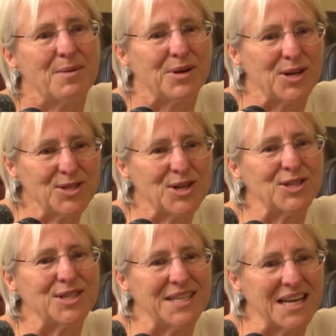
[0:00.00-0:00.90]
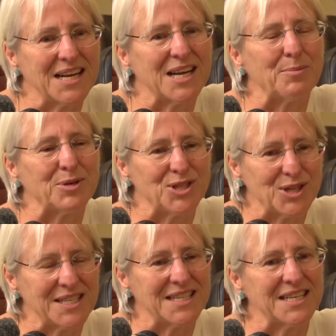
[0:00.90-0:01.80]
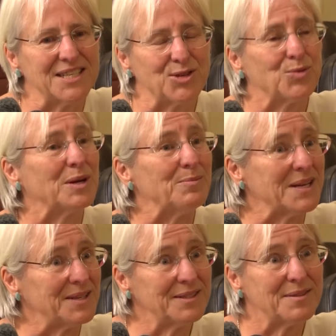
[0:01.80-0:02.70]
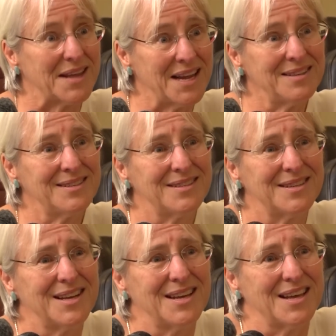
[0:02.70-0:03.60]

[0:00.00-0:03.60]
but also to seeing the opportunities to rebuild things.